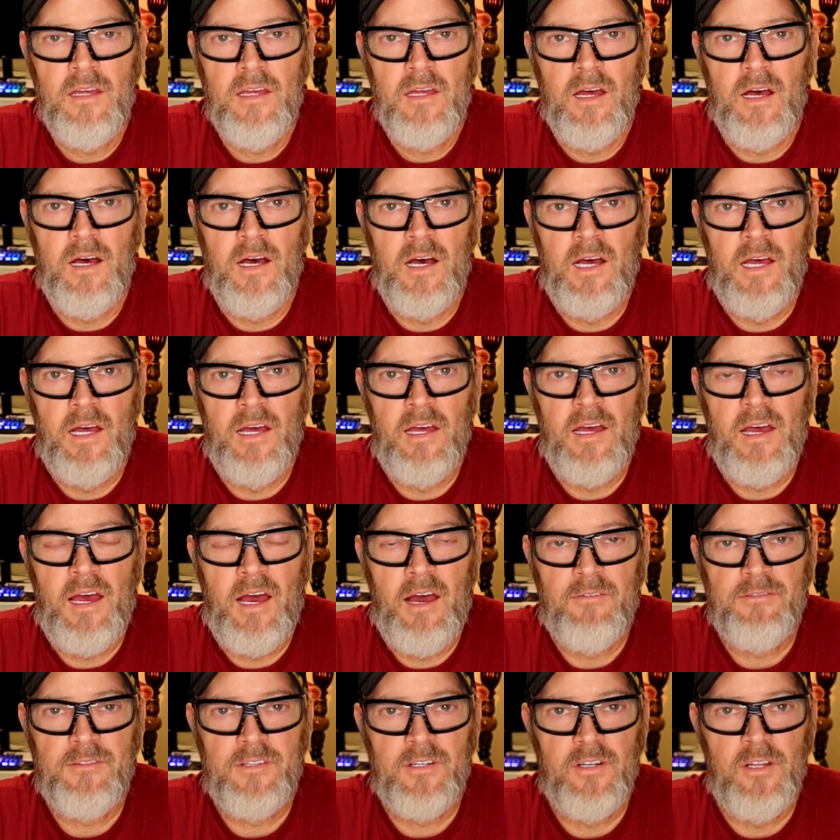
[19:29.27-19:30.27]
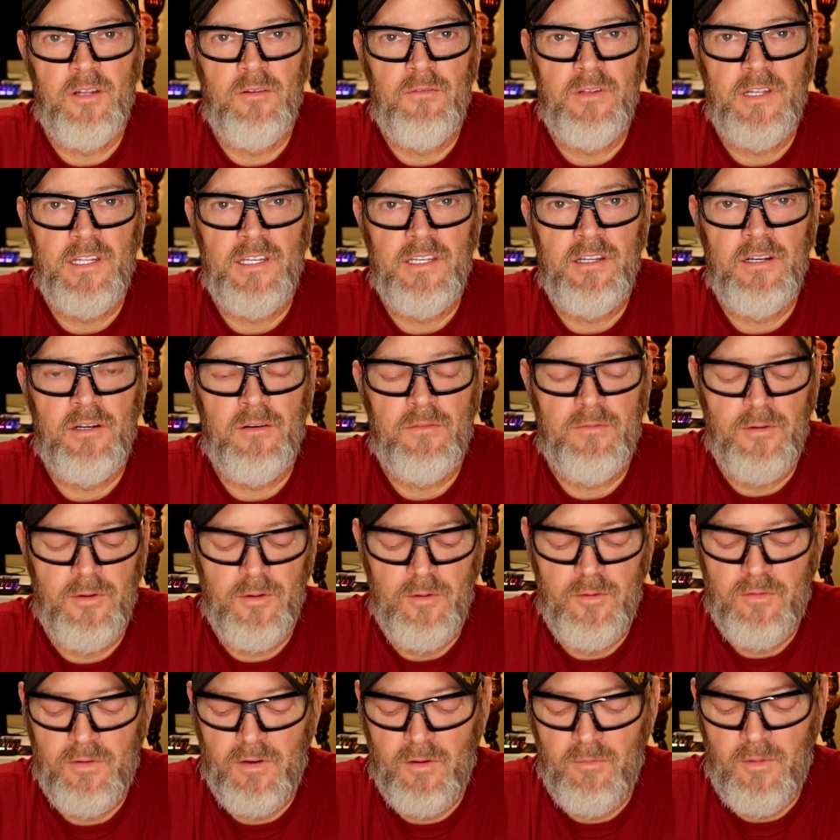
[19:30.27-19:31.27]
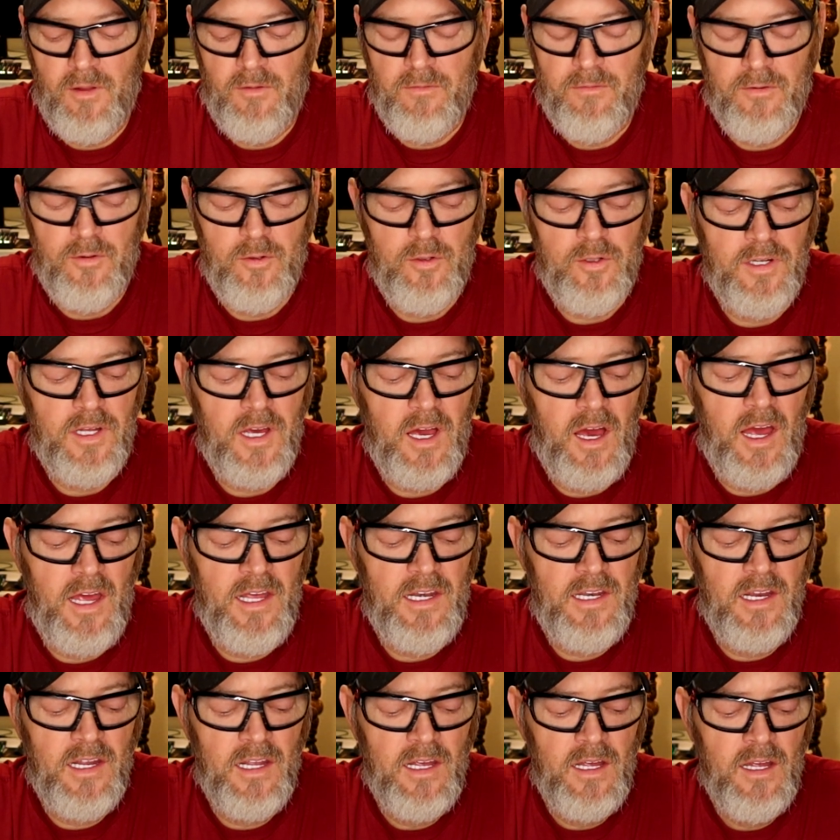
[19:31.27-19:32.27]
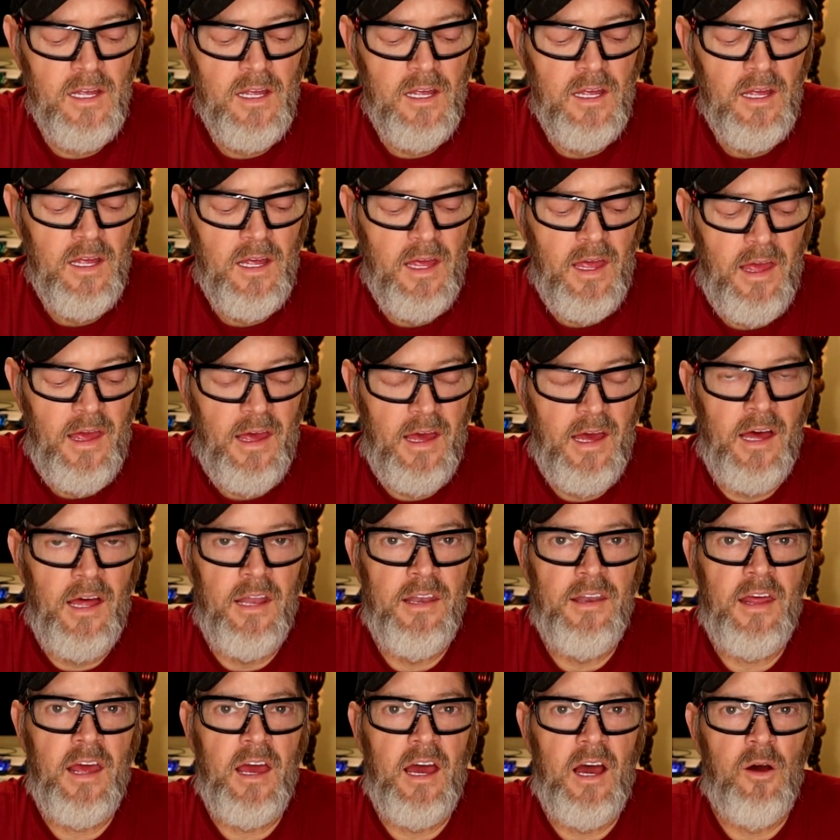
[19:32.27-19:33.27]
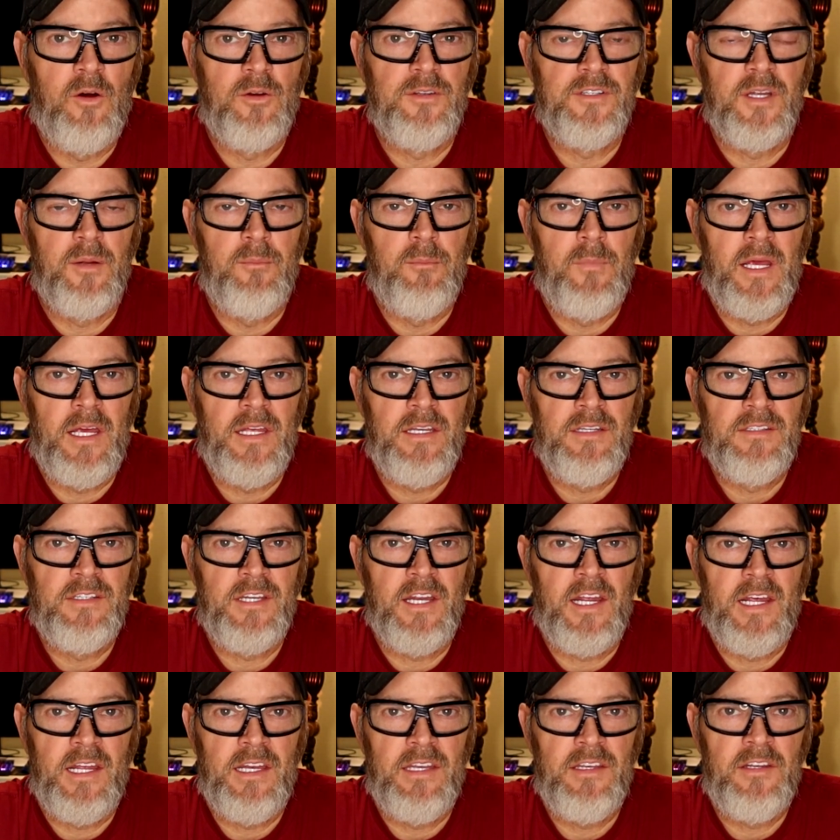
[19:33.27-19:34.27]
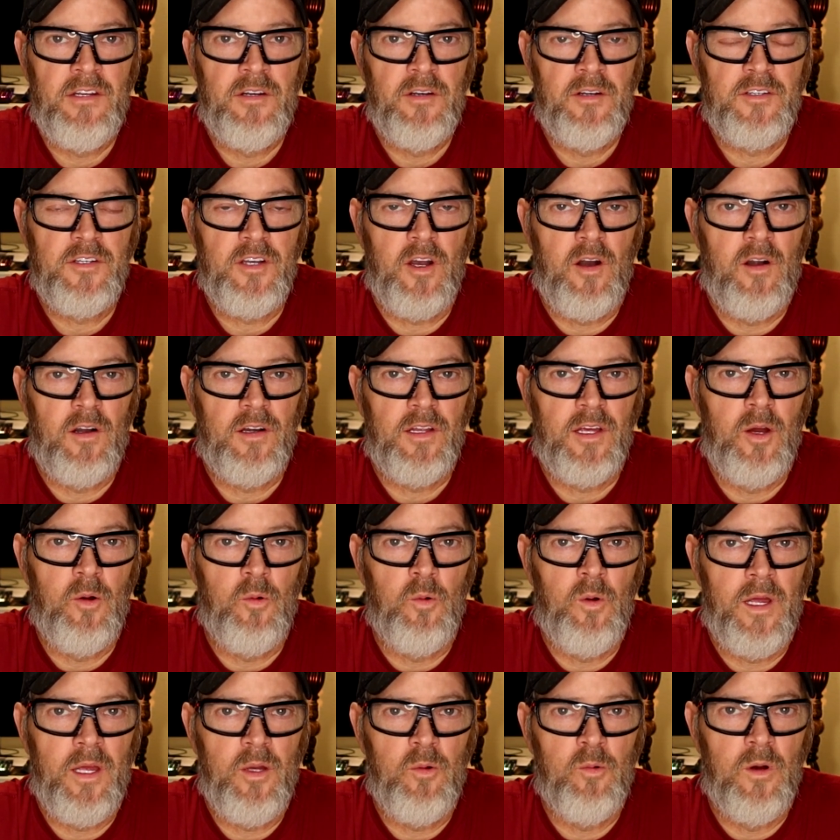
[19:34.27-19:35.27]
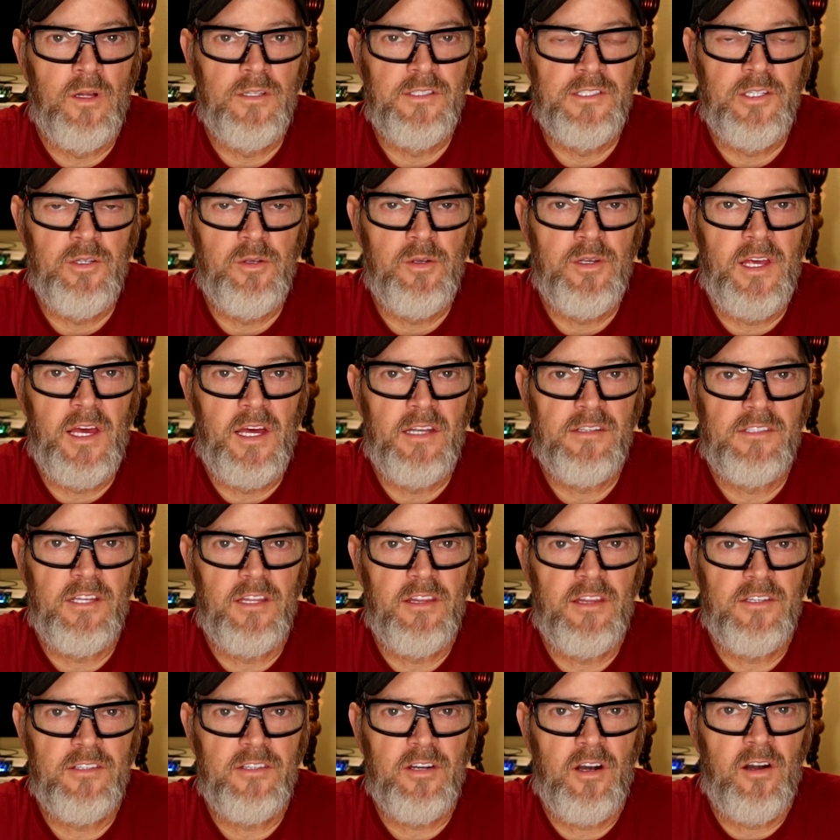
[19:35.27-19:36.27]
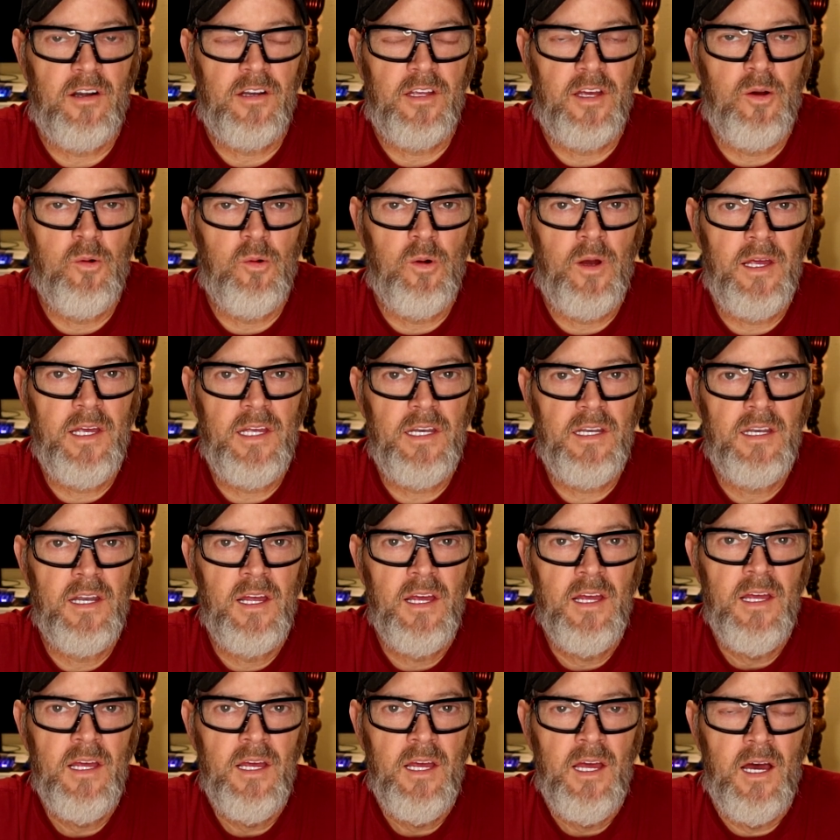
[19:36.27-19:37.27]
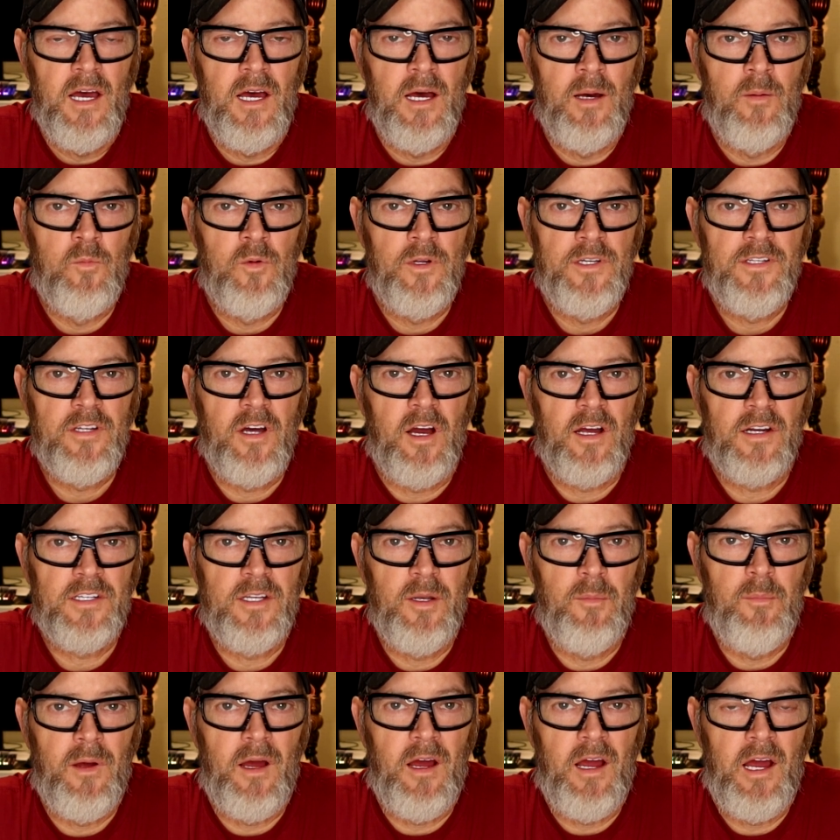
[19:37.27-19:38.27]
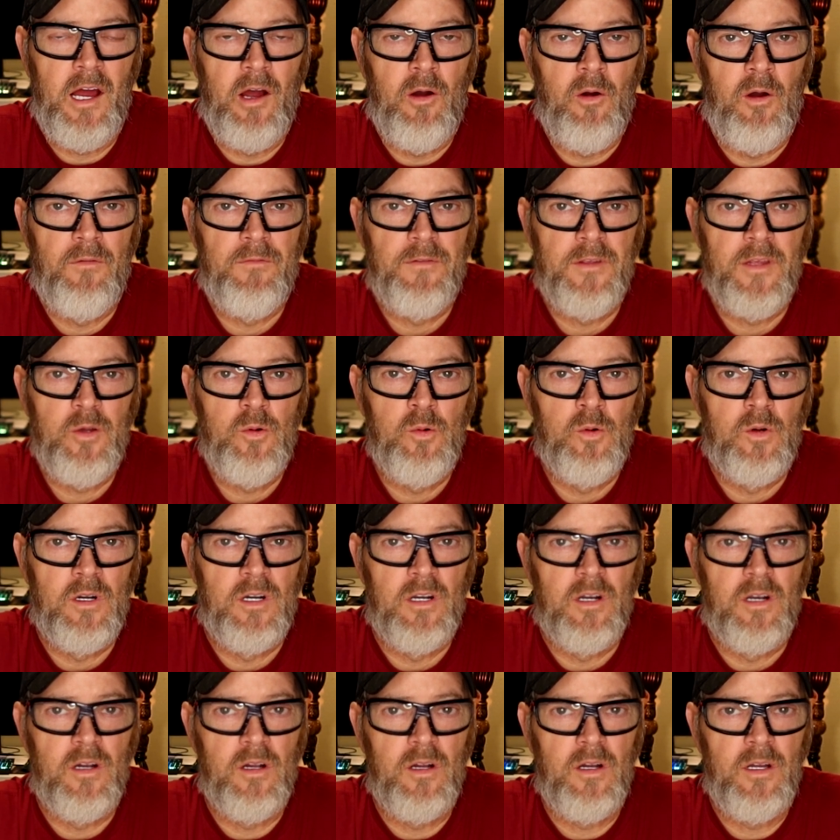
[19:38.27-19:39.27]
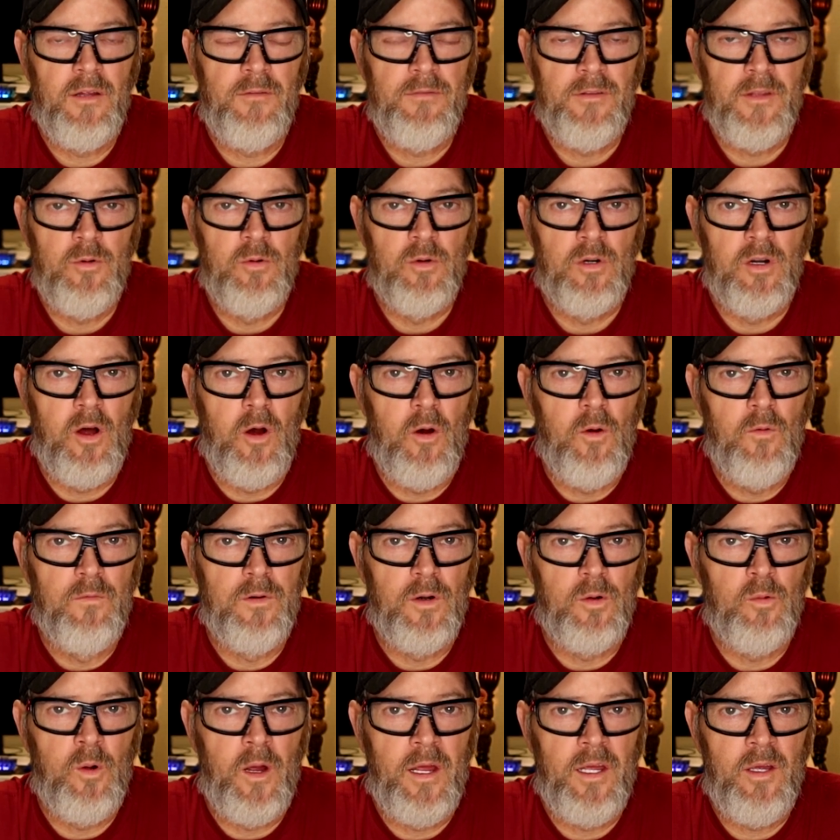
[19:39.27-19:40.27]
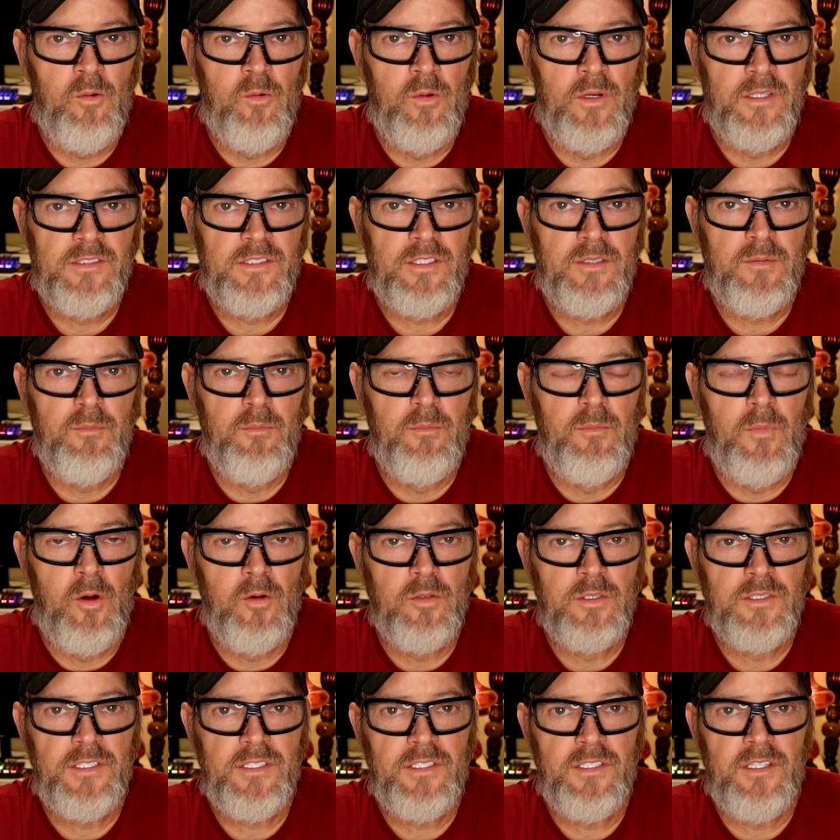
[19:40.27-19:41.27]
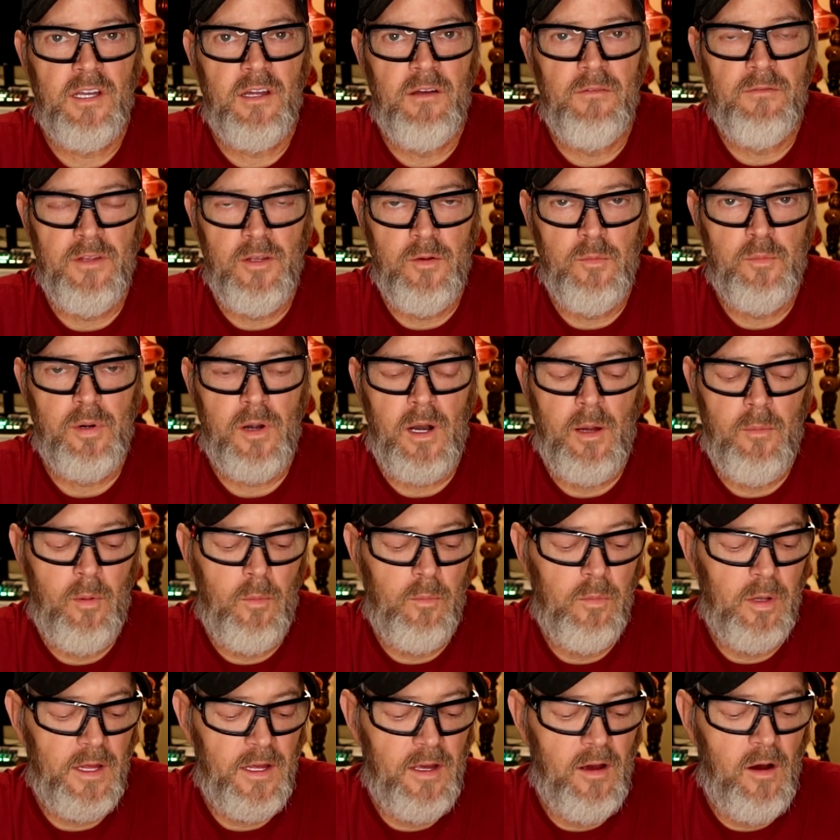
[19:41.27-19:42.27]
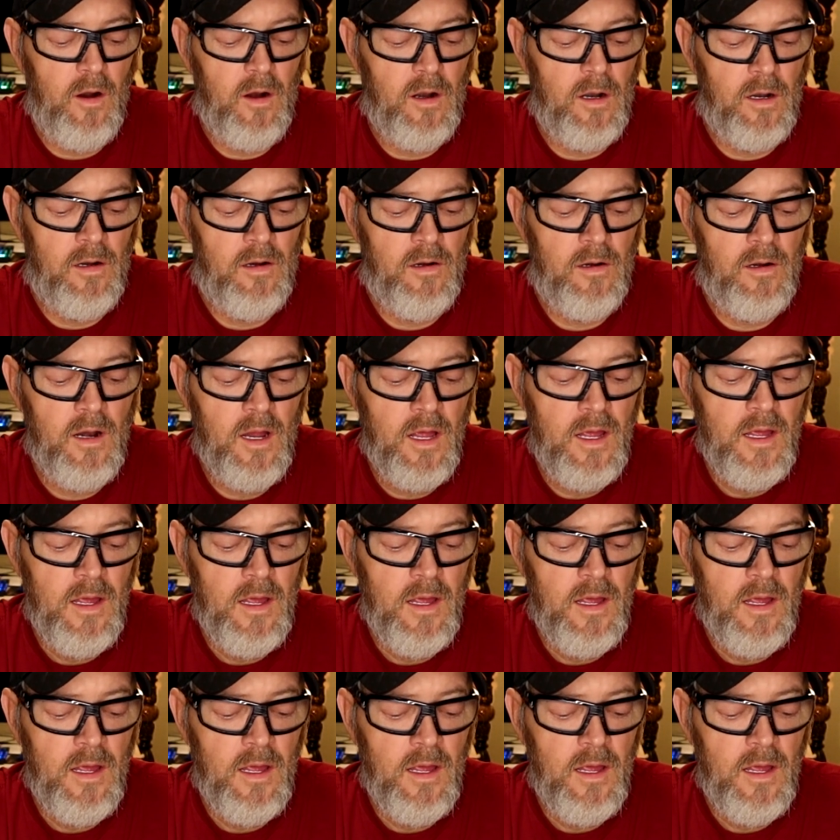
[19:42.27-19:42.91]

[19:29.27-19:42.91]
after you've eaten your food from the food guide, and how to maintain your target weight once you get to the target weight. We talked about how if you were overweight, which most of you probably are,